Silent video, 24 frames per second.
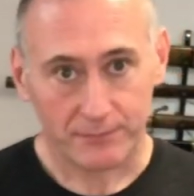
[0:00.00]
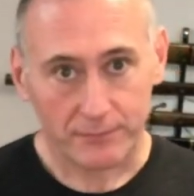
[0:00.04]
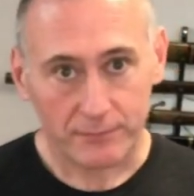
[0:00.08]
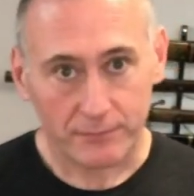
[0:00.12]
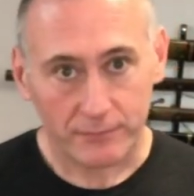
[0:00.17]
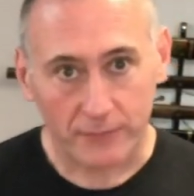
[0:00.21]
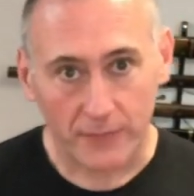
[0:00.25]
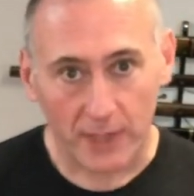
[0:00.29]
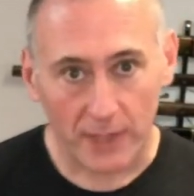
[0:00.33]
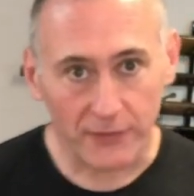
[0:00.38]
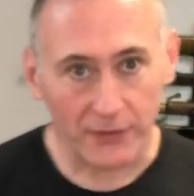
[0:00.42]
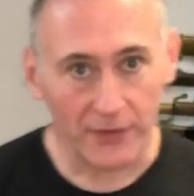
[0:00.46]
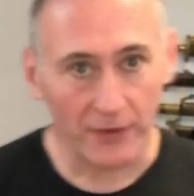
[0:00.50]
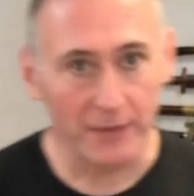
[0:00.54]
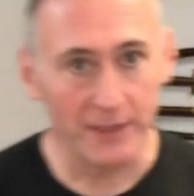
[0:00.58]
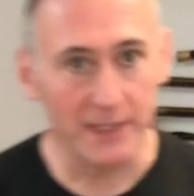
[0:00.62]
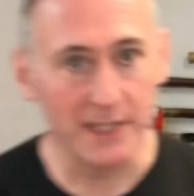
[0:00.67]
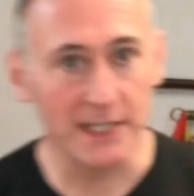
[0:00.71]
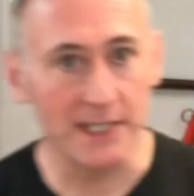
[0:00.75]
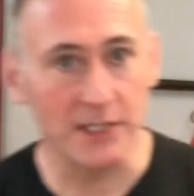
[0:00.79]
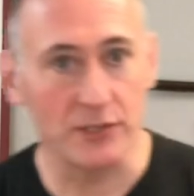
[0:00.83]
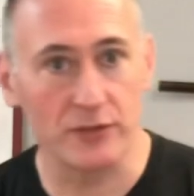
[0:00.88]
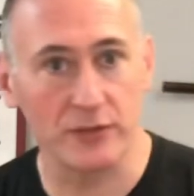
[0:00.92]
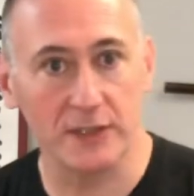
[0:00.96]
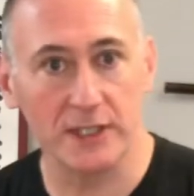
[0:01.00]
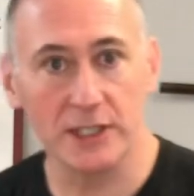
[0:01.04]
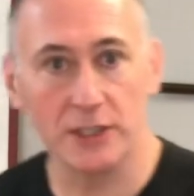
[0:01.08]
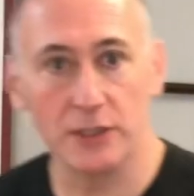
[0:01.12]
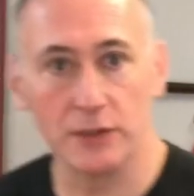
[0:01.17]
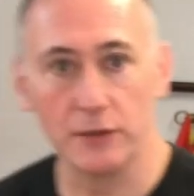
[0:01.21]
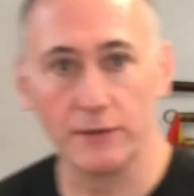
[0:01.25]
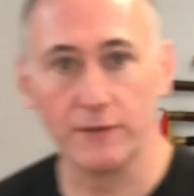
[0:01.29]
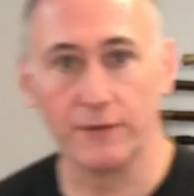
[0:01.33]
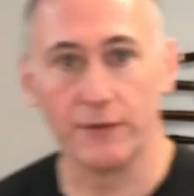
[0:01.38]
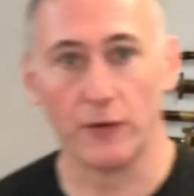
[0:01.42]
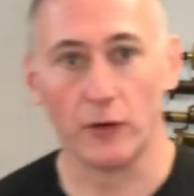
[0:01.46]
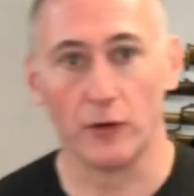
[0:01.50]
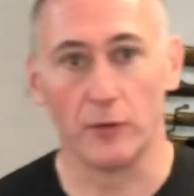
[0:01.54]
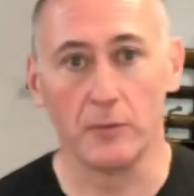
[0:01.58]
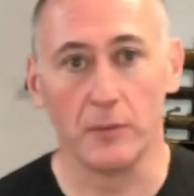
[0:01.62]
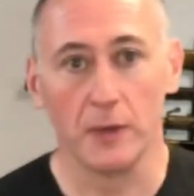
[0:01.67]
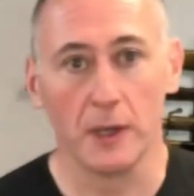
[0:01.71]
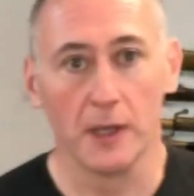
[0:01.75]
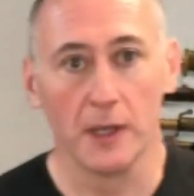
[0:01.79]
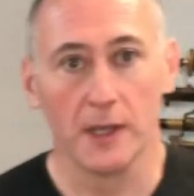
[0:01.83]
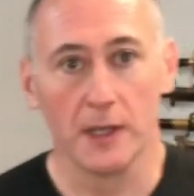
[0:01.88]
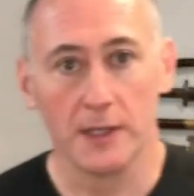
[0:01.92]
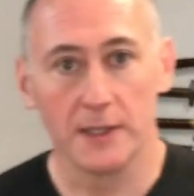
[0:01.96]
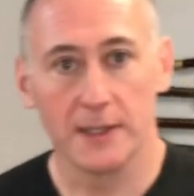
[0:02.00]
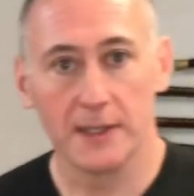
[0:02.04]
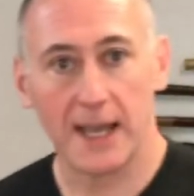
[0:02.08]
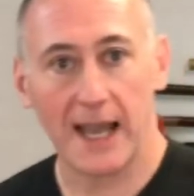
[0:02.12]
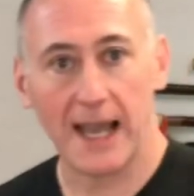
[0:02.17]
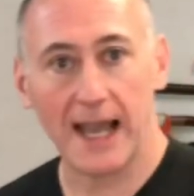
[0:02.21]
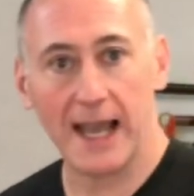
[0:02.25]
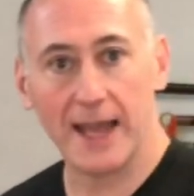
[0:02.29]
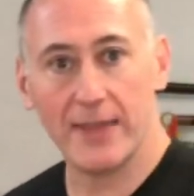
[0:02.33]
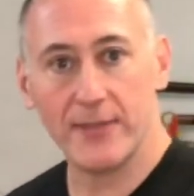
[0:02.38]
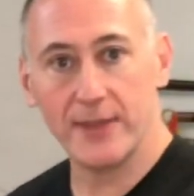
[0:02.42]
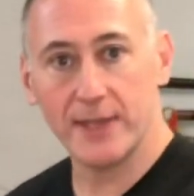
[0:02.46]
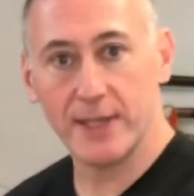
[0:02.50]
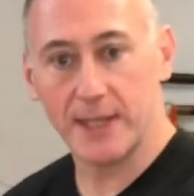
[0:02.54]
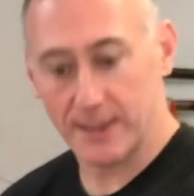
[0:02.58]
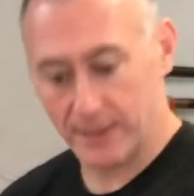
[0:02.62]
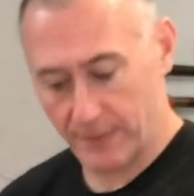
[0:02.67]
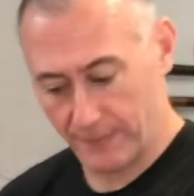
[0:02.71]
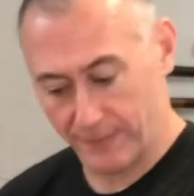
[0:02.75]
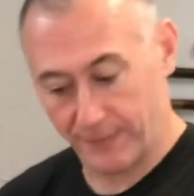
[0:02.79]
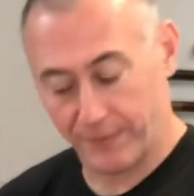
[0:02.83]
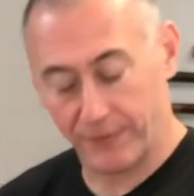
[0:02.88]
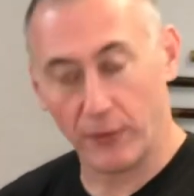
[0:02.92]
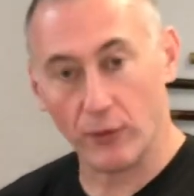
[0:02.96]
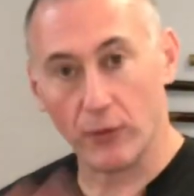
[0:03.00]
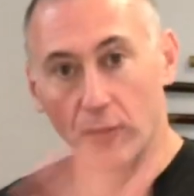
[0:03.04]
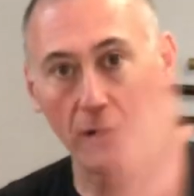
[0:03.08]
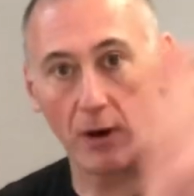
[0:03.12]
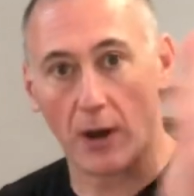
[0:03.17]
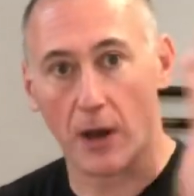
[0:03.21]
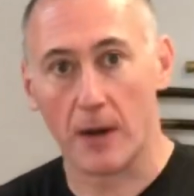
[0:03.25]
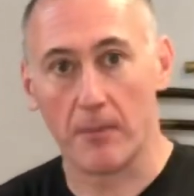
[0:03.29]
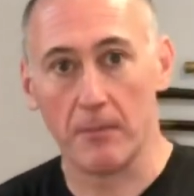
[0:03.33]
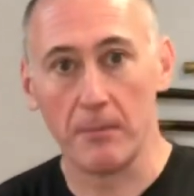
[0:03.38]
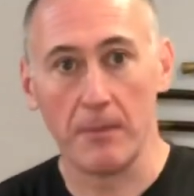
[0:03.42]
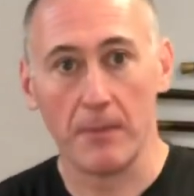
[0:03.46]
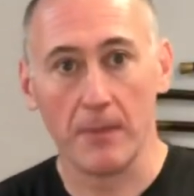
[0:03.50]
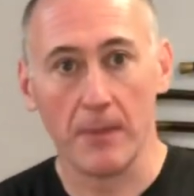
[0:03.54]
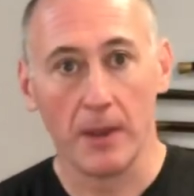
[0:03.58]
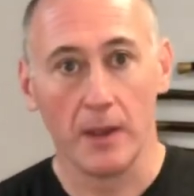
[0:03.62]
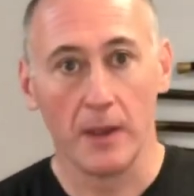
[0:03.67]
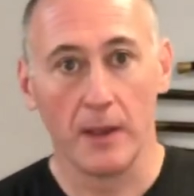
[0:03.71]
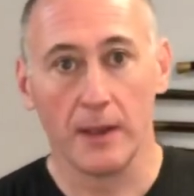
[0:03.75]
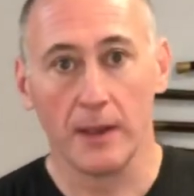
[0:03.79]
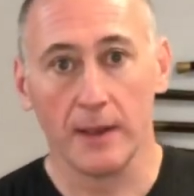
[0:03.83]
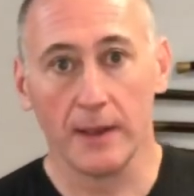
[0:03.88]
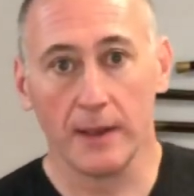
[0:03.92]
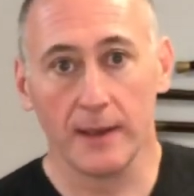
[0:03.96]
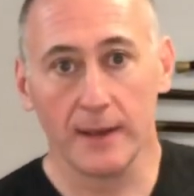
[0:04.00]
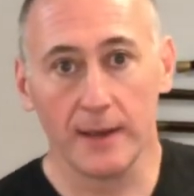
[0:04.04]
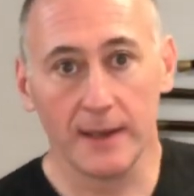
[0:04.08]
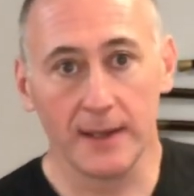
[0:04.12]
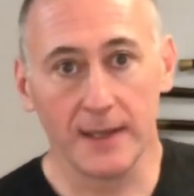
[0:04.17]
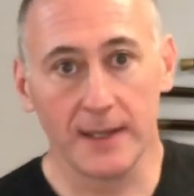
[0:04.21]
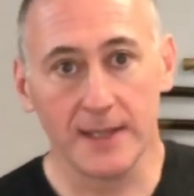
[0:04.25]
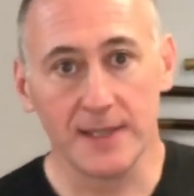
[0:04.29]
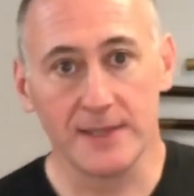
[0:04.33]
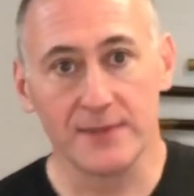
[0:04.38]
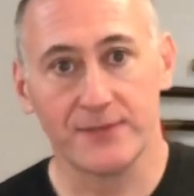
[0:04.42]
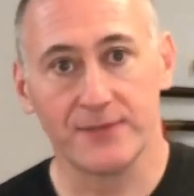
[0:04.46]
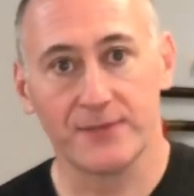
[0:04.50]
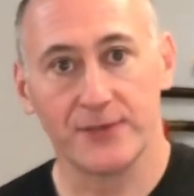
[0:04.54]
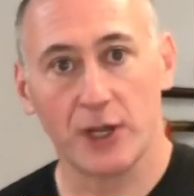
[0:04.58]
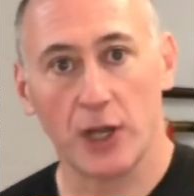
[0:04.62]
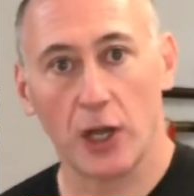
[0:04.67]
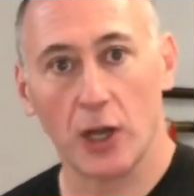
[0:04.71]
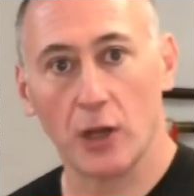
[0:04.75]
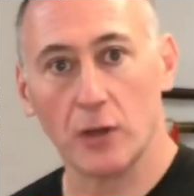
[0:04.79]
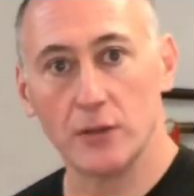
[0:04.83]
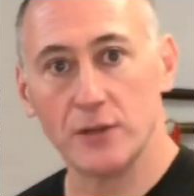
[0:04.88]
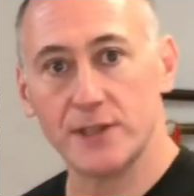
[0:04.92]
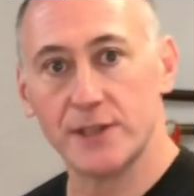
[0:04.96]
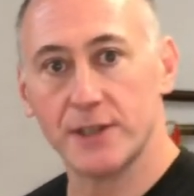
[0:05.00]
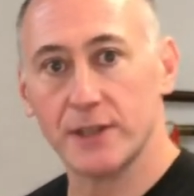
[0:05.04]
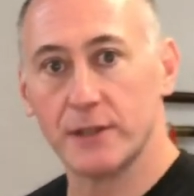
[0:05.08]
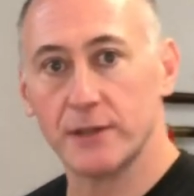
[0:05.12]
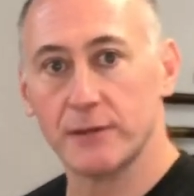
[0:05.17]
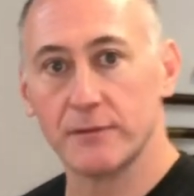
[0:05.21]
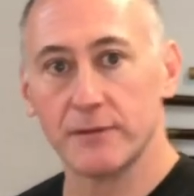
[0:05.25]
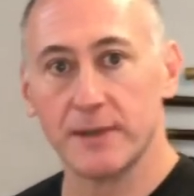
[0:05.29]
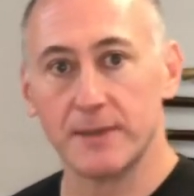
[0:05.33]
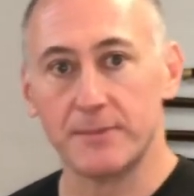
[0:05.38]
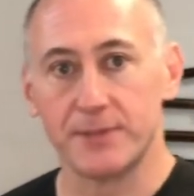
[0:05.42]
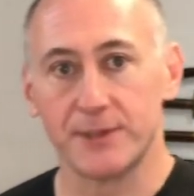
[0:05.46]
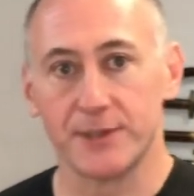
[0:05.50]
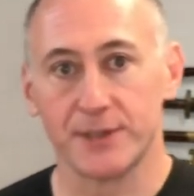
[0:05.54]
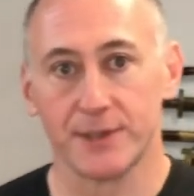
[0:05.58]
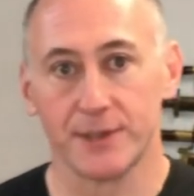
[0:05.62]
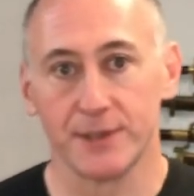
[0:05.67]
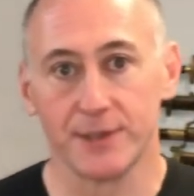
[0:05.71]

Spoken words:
So in the traditional form, the forearm is close to the ribs.